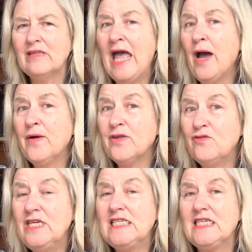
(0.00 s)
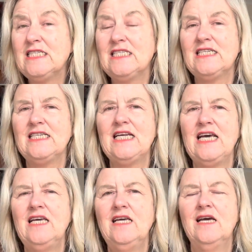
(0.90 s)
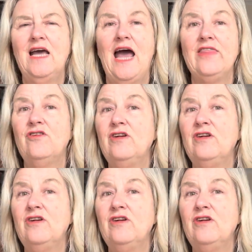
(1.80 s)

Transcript: are the residents today? Are there